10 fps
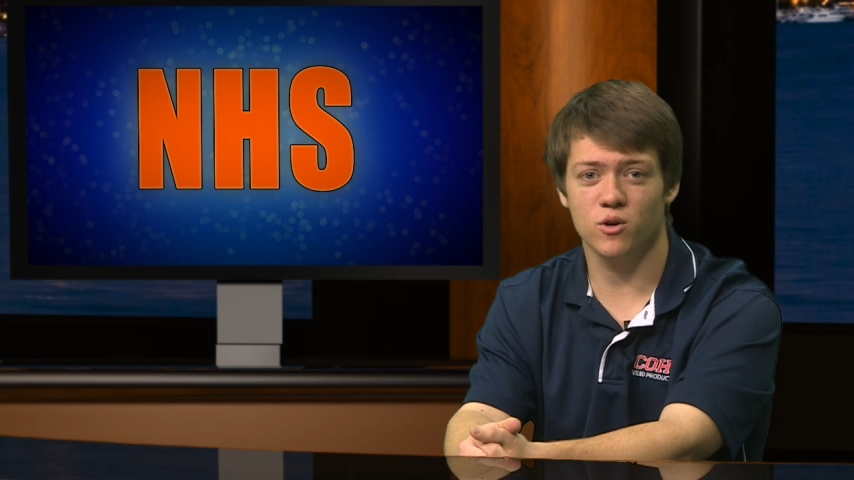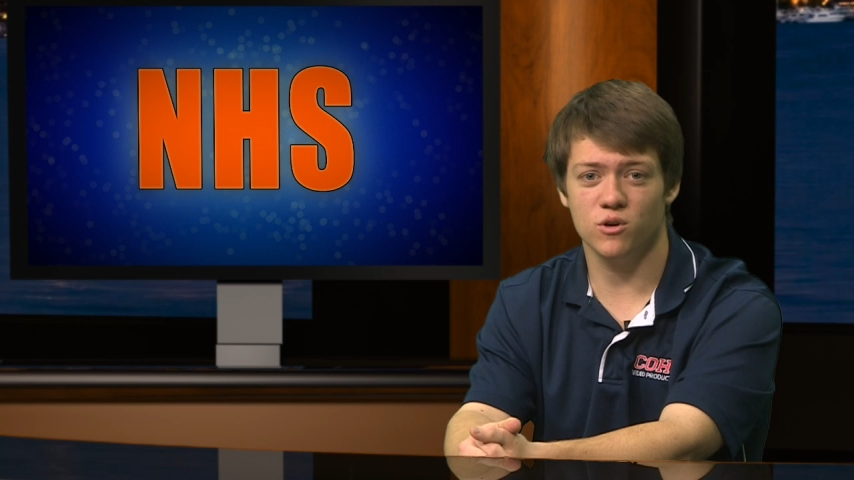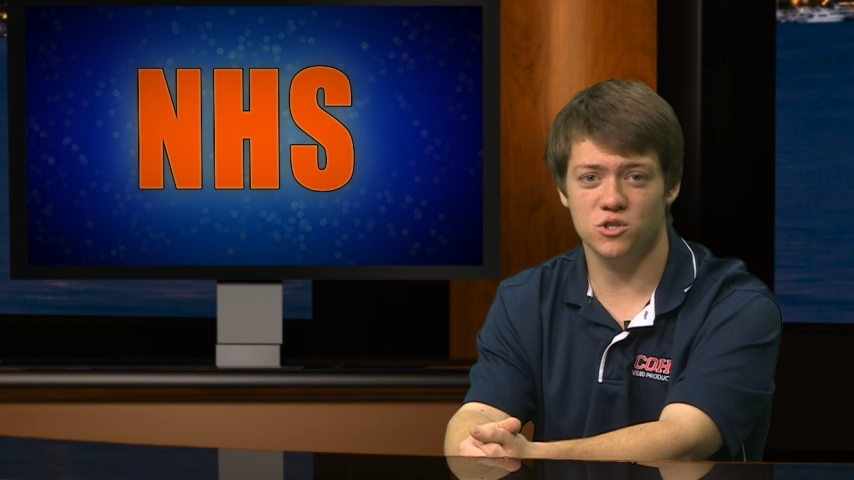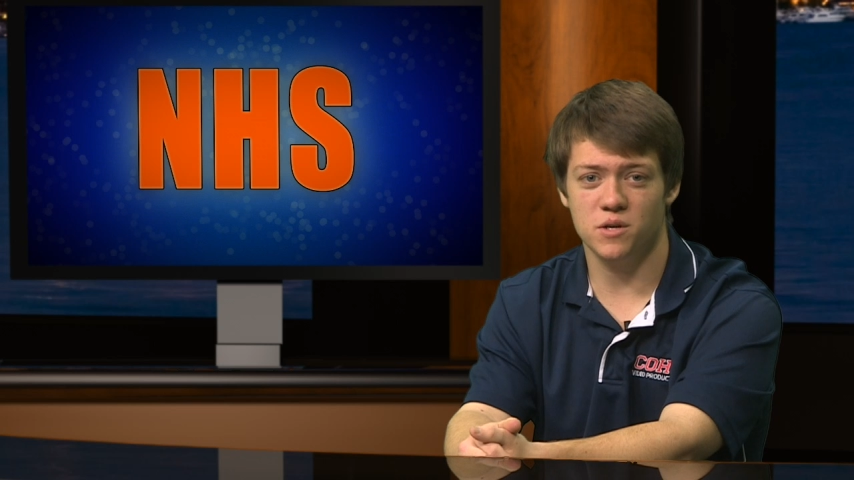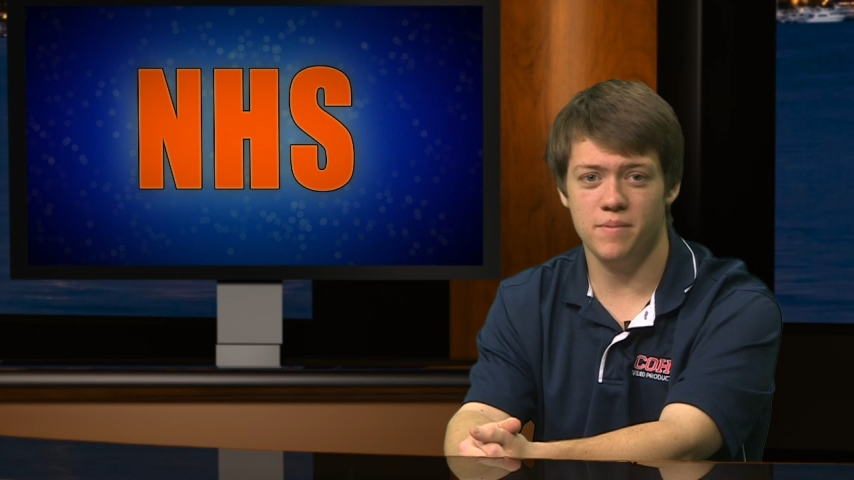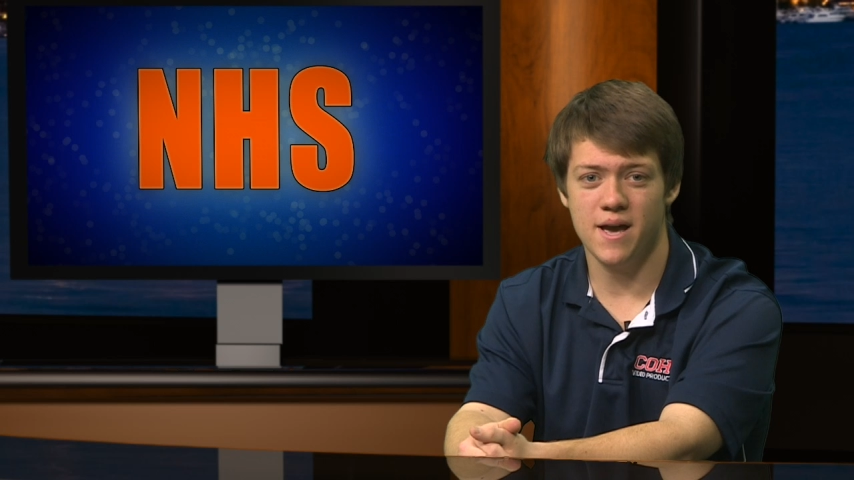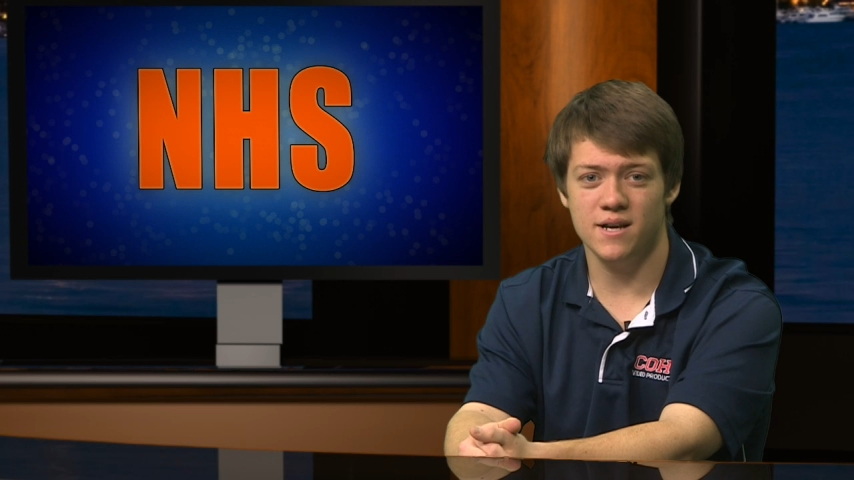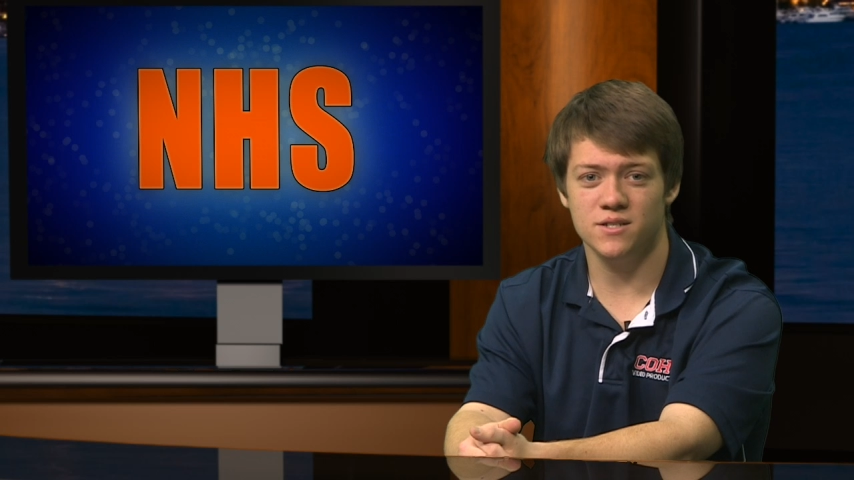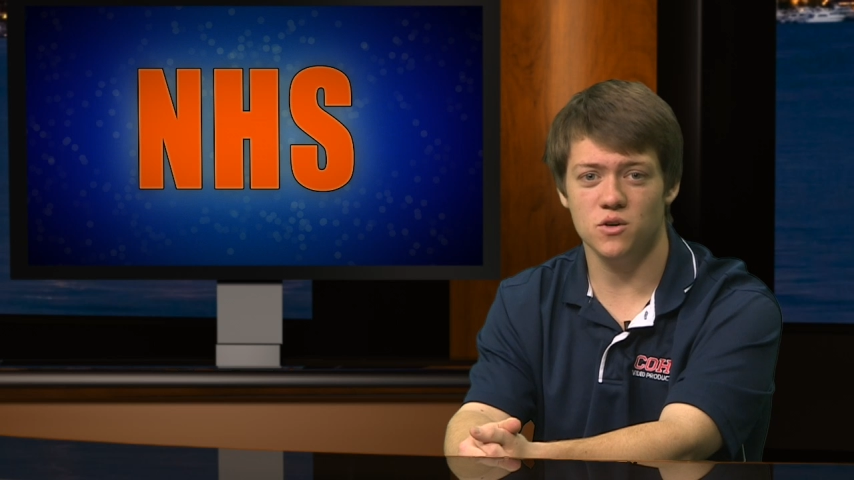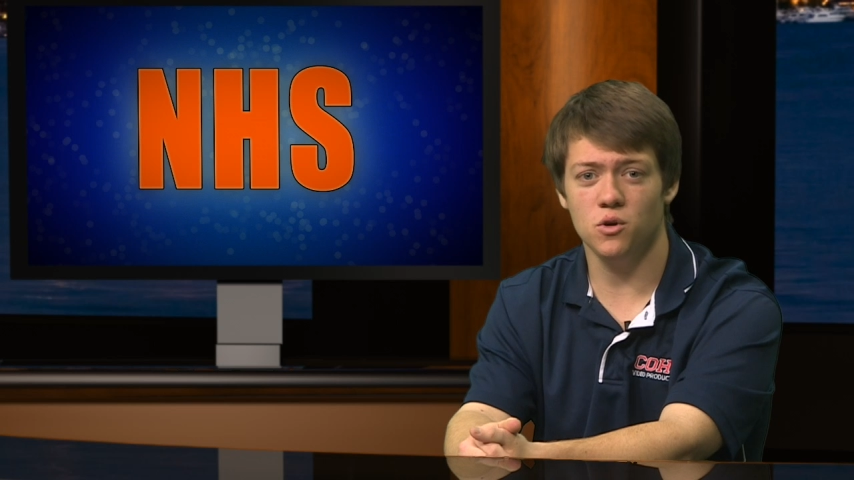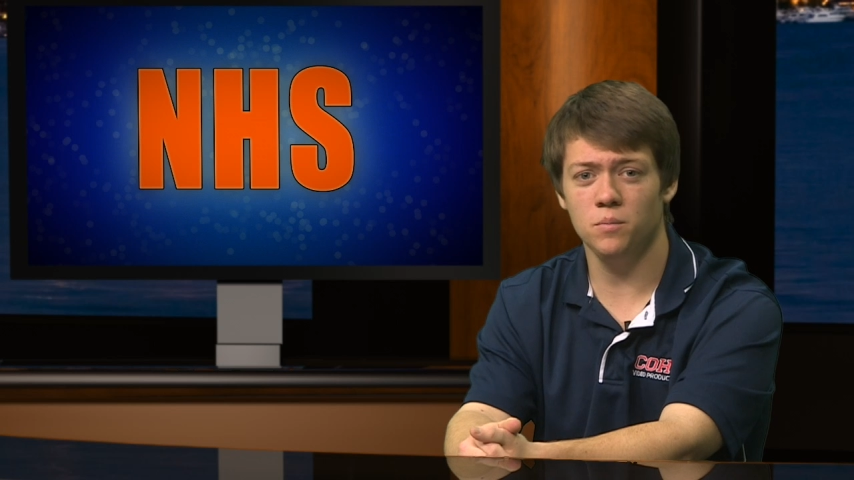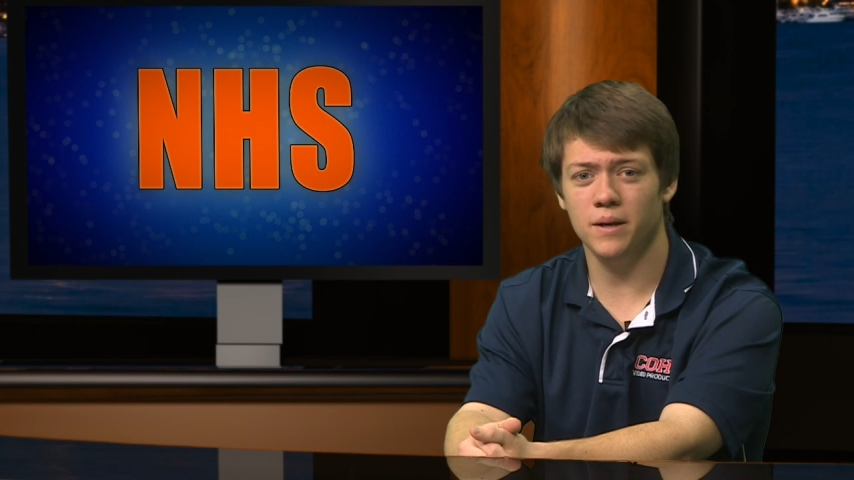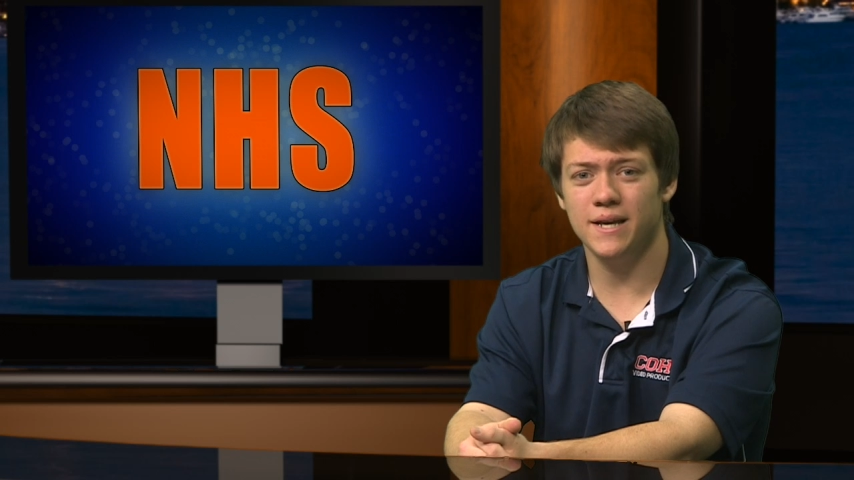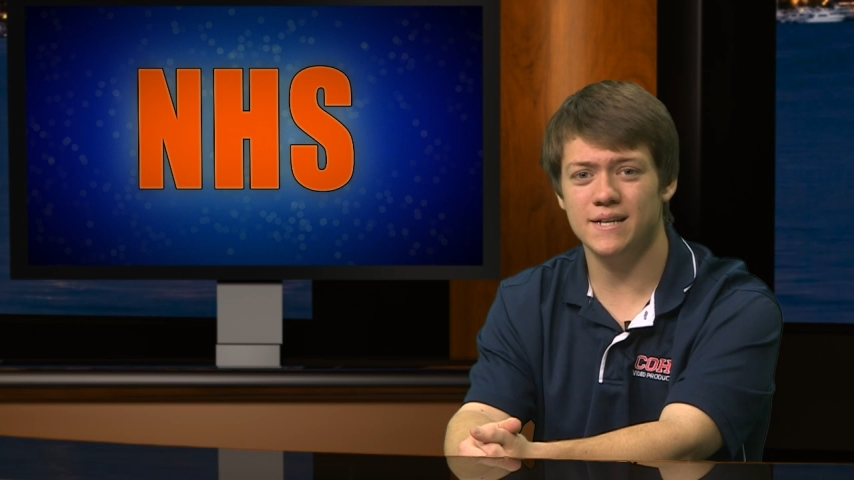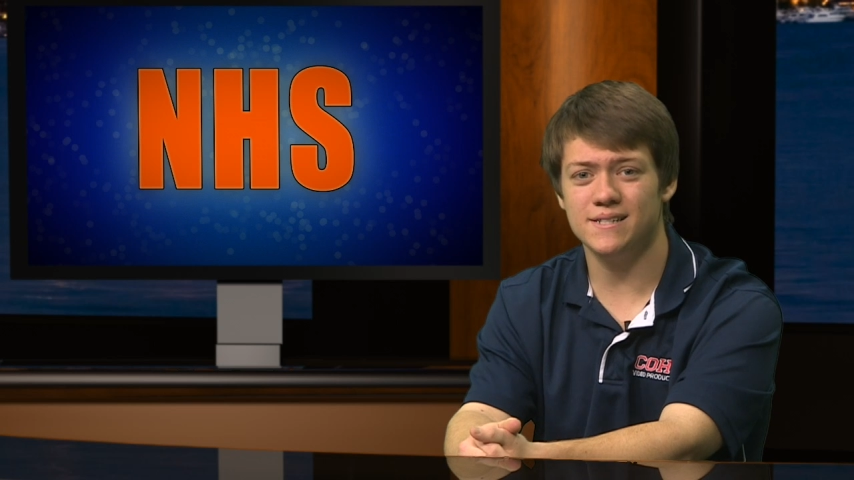grocery bags, old
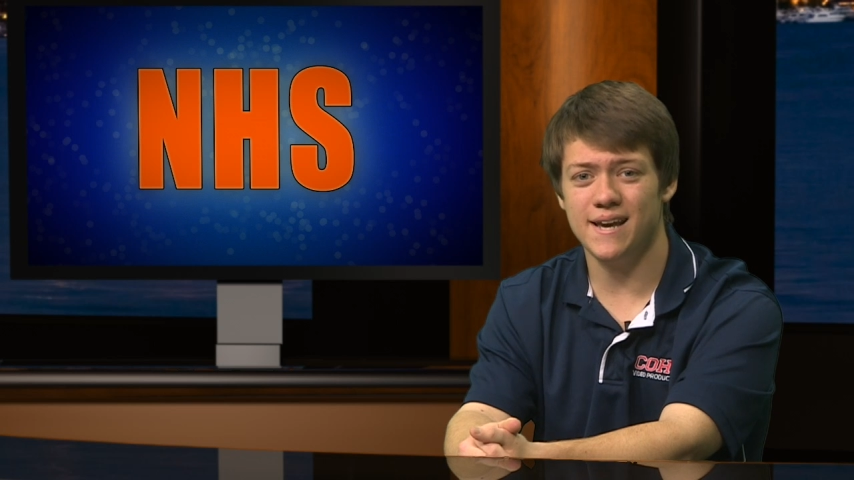blankets,